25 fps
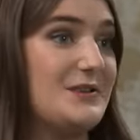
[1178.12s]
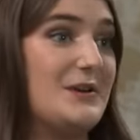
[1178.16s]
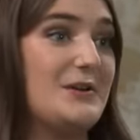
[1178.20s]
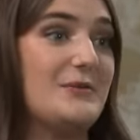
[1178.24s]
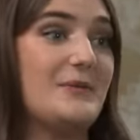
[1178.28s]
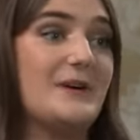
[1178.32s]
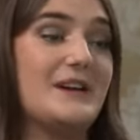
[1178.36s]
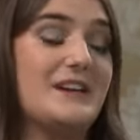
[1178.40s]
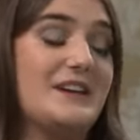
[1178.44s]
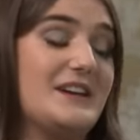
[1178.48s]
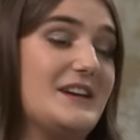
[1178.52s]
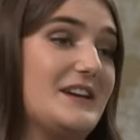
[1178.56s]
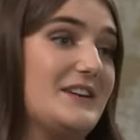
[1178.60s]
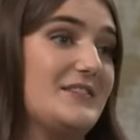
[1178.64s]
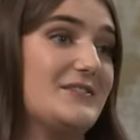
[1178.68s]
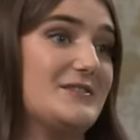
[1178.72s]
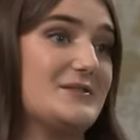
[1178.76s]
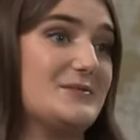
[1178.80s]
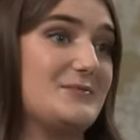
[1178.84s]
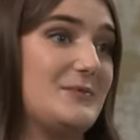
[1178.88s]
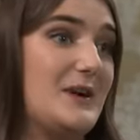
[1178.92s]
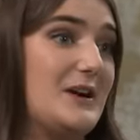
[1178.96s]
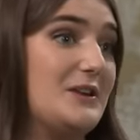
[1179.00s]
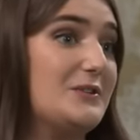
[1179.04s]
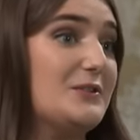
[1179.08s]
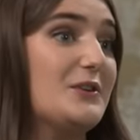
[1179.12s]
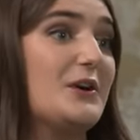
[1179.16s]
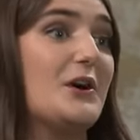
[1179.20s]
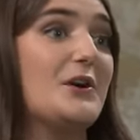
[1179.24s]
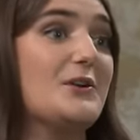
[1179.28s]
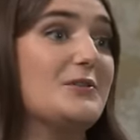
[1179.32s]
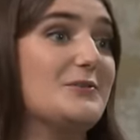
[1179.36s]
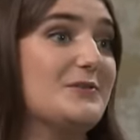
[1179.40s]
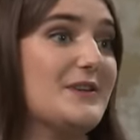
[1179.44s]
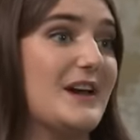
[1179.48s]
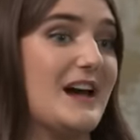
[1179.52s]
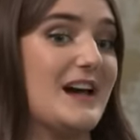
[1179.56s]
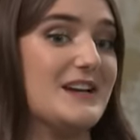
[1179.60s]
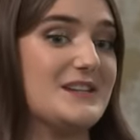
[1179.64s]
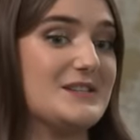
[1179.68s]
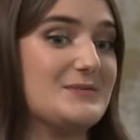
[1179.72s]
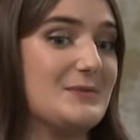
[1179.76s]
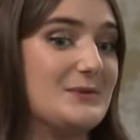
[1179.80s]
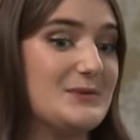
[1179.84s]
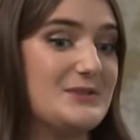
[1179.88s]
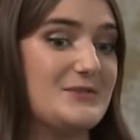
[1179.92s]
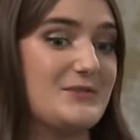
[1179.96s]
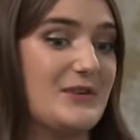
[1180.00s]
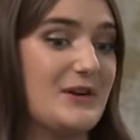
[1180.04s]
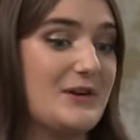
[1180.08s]
nowhere near as well known as
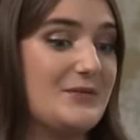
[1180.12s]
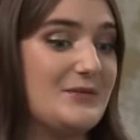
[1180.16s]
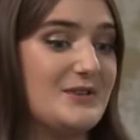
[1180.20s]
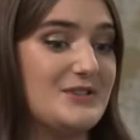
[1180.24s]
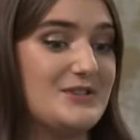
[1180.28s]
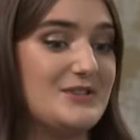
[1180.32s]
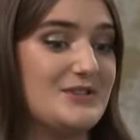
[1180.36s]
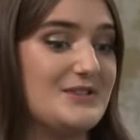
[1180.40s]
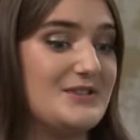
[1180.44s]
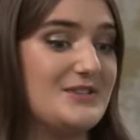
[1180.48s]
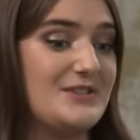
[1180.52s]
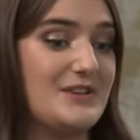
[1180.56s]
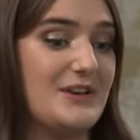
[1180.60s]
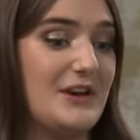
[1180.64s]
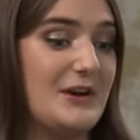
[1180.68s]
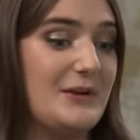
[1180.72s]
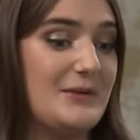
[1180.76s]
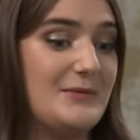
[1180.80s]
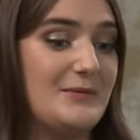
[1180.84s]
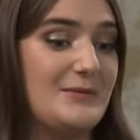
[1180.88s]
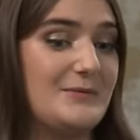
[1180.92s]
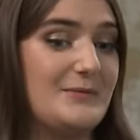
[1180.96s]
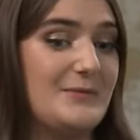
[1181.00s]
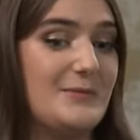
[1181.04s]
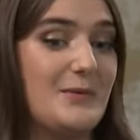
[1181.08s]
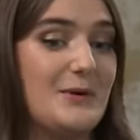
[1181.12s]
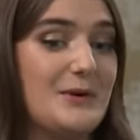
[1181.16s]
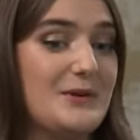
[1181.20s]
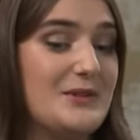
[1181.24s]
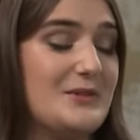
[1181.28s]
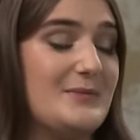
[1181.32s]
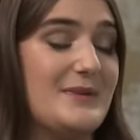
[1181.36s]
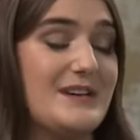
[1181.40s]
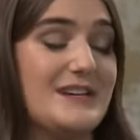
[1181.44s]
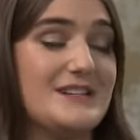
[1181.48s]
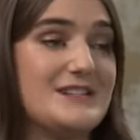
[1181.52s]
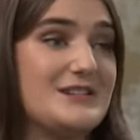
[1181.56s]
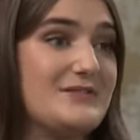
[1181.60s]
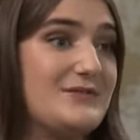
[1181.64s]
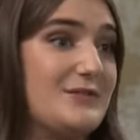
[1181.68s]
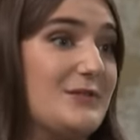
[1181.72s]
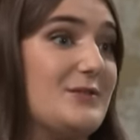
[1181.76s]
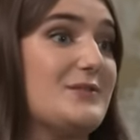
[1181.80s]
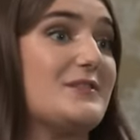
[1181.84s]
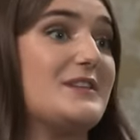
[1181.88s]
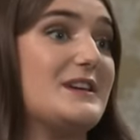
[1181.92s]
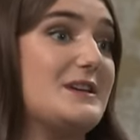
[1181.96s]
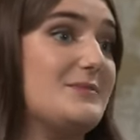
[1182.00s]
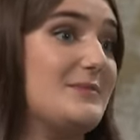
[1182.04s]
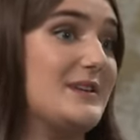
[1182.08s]
Spotify, which is, you know, one of the biggest, if
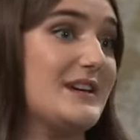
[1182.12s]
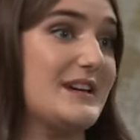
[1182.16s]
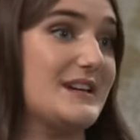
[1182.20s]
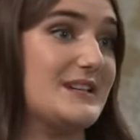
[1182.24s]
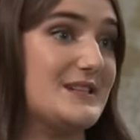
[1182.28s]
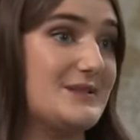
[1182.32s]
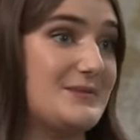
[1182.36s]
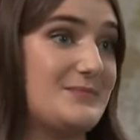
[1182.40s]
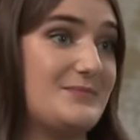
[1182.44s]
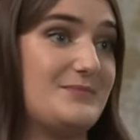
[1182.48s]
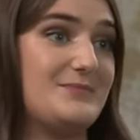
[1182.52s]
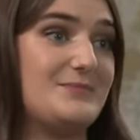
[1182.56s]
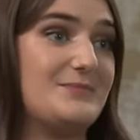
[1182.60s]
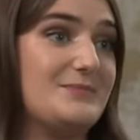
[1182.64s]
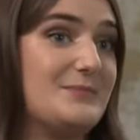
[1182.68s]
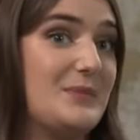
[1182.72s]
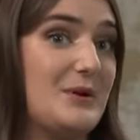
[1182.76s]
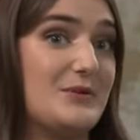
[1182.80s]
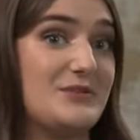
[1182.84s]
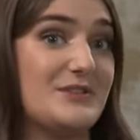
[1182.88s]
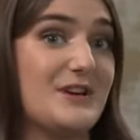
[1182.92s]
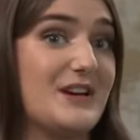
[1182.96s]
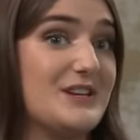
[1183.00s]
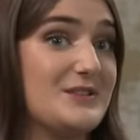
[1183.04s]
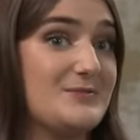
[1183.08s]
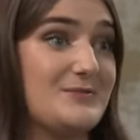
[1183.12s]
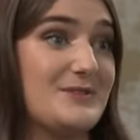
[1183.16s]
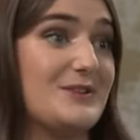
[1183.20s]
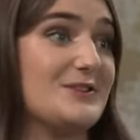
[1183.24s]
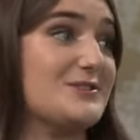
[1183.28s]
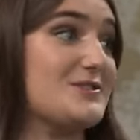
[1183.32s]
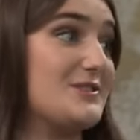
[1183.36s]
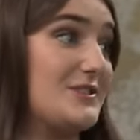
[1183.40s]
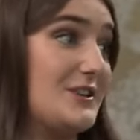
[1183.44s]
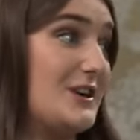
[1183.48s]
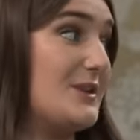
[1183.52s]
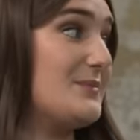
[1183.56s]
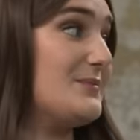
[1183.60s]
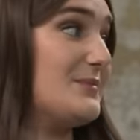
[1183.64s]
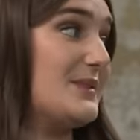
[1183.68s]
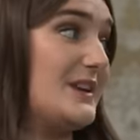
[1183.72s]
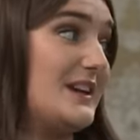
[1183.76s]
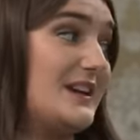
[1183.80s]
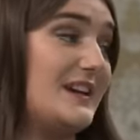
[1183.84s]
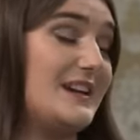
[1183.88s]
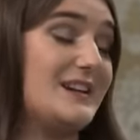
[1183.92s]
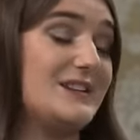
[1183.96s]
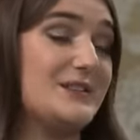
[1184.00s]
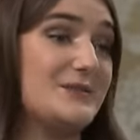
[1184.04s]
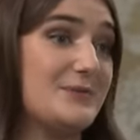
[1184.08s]
not the biggest, podcast production
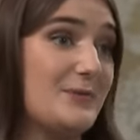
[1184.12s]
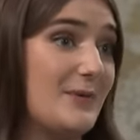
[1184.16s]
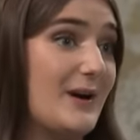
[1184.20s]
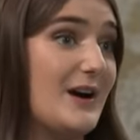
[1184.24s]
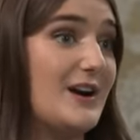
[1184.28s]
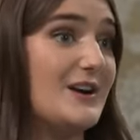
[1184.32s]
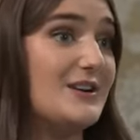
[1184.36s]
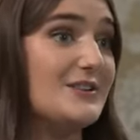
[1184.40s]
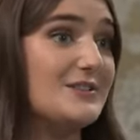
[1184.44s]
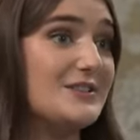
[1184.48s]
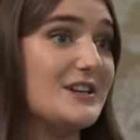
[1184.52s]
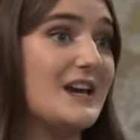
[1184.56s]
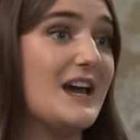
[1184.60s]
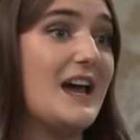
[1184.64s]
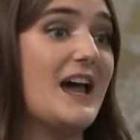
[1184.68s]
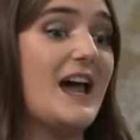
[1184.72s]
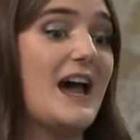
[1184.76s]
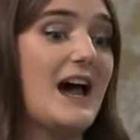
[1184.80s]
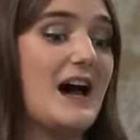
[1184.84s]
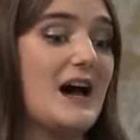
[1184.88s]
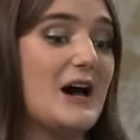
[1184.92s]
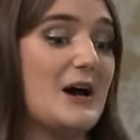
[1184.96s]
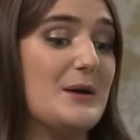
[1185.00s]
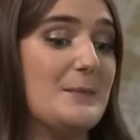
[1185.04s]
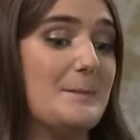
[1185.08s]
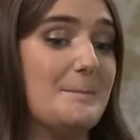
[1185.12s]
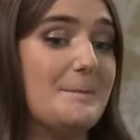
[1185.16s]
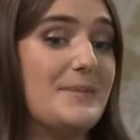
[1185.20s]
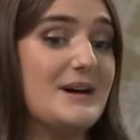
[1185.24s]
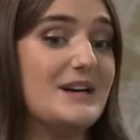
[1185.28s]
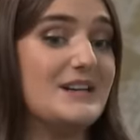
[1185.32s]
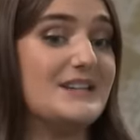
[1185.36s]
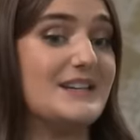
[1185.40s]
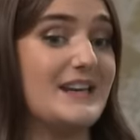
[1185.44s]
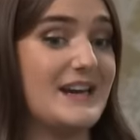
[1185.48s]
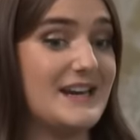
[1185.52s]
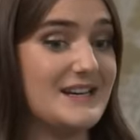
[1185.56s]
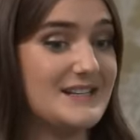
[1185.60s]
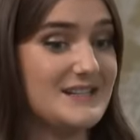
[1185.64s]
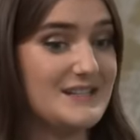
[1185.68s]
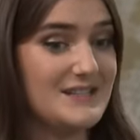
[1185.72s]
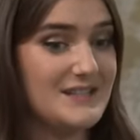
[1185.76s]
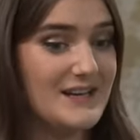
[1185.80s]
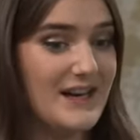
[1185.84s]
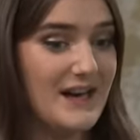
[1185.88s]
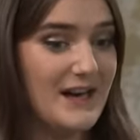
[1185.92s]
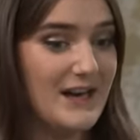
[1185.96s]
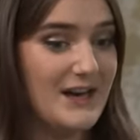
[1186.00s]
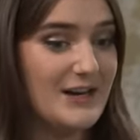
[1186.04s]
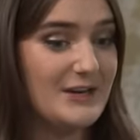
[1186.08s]
company in the world. But
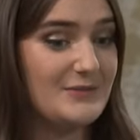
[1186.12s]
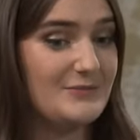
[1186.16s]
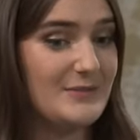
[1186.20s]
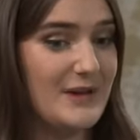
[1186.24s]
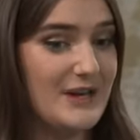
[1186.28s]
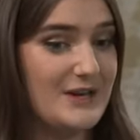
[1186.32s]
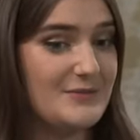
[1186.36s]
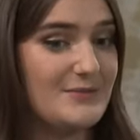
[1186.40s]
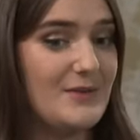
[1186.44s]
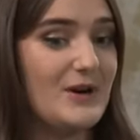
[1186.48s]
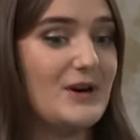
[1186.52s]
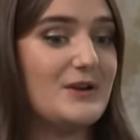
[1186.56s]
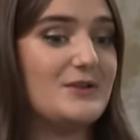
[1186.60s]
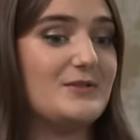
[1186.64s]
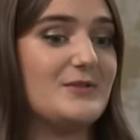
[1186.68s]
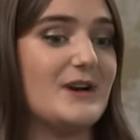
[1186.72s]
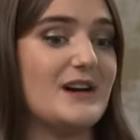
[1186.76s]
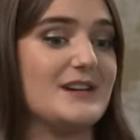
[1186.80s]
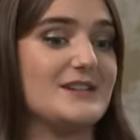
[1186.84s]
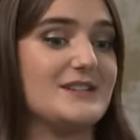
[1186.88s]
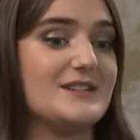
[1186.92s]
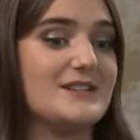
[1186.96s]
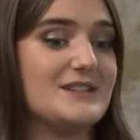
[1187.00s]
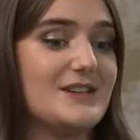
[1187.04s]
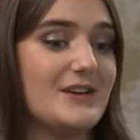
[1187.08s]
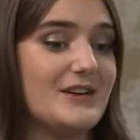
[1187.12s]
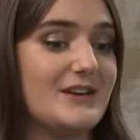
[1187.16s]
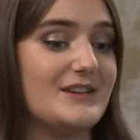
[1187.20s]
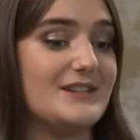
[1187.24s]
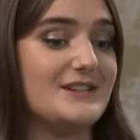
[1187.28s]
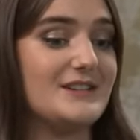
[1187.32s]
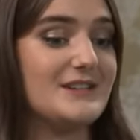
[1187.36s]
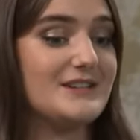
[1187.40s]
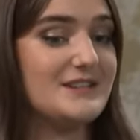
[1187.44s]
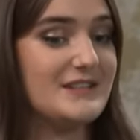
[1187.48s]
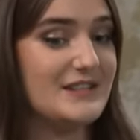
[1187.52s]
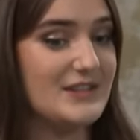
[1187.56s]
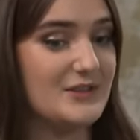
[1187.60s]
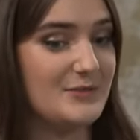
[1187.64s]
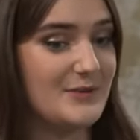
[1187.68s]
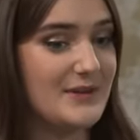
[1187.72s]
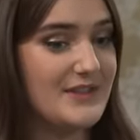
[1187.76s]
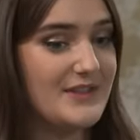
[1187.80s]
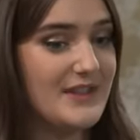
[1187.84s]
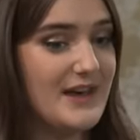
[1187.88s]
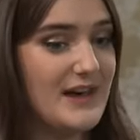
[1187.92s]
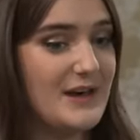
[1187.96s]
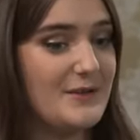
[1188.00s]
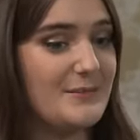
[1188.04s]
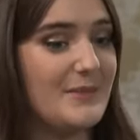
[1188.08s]
yes, Meghan Markle has signed a deal
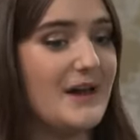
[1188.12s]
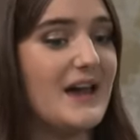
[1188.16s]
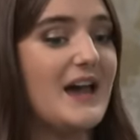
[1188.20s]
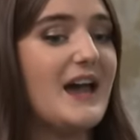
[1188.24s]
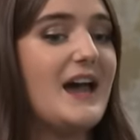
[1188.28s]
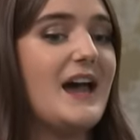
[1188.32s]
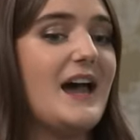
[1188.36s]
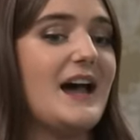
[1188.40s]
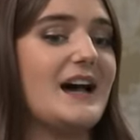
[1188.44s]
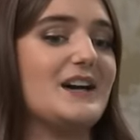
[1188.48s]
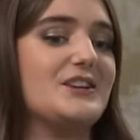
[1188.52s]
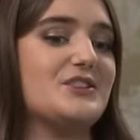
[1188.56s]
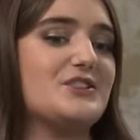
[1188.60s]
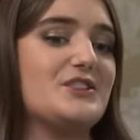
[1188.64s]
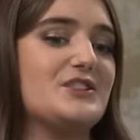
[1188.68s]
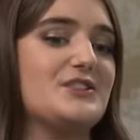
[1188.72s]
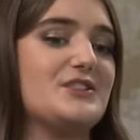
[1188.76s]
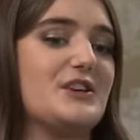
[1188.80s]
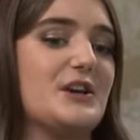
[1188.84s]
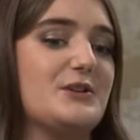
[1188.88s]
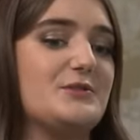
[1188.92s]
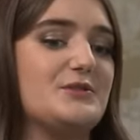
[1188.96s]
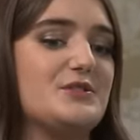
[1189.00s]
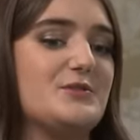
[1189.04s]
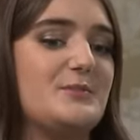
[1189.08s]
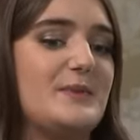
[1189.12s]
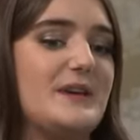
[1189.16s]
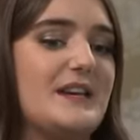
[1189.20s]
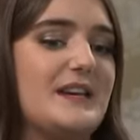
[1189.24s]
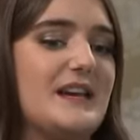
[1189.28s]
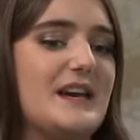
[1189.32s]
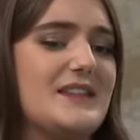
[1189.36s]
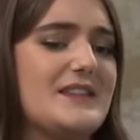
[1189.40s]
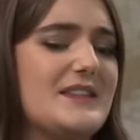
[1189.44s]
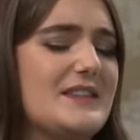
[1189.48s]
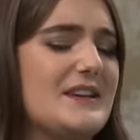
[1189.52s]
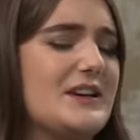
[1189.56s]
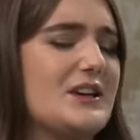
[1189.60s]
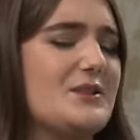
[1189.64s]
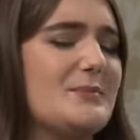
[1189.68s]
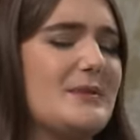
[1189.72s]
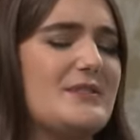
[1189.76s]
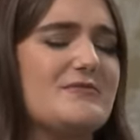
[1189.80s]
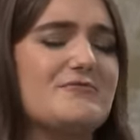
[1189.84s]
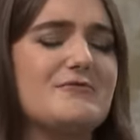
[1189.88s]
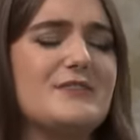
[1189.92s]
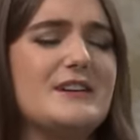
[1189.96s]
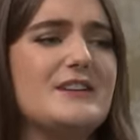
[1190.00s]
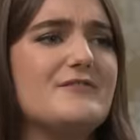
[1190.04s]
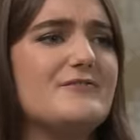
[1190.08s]
with them, and she's going to be, I think they're going to
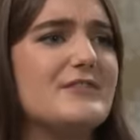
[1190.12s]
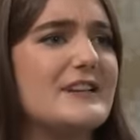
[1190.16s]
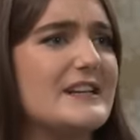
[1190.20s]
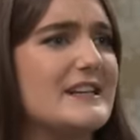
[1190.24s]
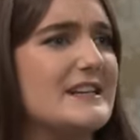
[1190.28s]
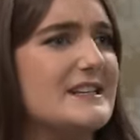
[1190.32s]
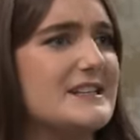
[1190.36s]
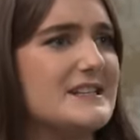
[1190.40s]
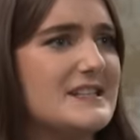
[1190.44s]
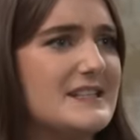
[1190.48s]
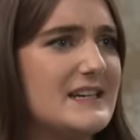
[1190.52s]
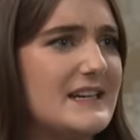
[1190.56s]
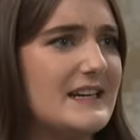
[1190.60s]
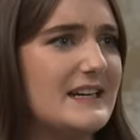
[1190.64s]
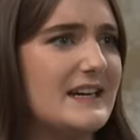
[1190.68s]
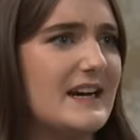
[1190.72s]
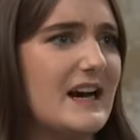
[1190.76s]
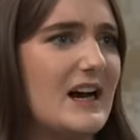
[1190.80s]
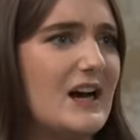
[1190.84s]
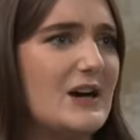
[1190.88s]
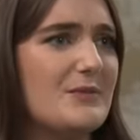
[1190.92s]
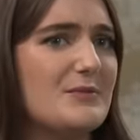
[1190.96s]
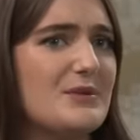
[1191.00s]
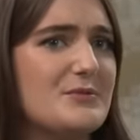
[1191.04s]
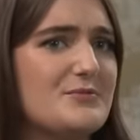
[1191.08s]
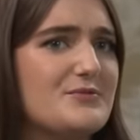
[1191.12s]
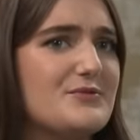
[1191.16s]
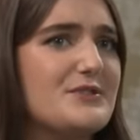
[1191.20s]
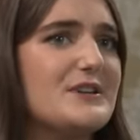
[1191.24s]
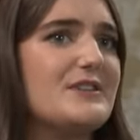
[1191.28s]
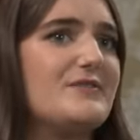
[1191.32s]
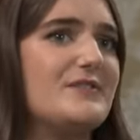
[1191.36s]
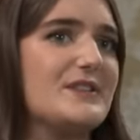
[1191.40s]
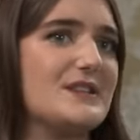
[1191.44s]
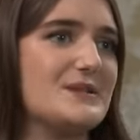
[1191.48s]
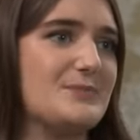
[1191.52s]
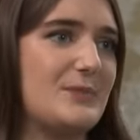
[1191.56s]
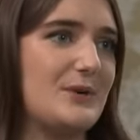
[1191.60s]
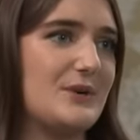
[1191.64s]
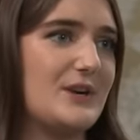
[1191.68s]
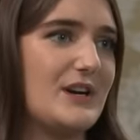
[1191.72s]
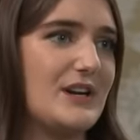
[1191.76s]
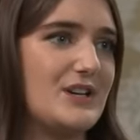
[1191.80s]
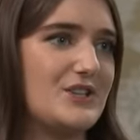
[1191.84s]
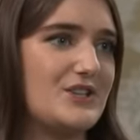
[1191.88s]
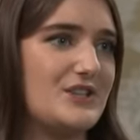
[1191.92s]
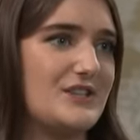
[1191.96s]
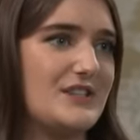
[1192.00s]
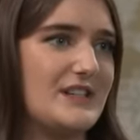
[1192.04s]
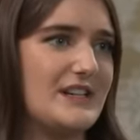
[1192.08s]
be re-releasing the previous
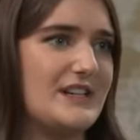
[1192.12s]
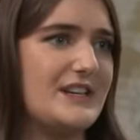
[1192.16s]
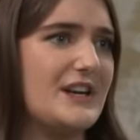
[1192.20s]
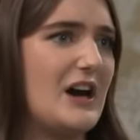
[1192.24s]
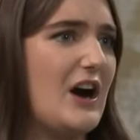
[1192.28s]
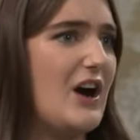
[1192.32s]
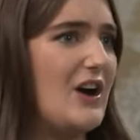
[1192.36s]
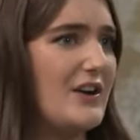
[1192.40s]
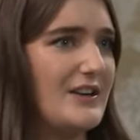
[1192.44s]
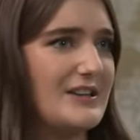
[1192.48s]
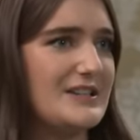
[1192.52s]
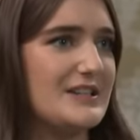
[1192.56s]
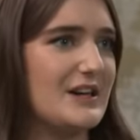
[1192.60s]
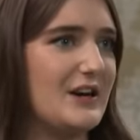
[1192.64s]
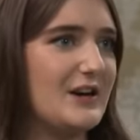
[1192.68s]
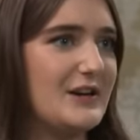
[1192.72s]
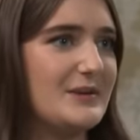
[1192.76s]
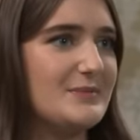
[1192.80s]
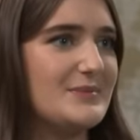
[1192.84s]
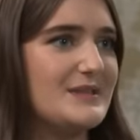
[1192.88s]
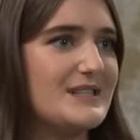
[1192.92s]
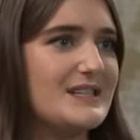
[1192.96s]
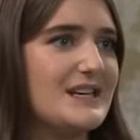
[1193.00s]
podcast she did, Archetypes.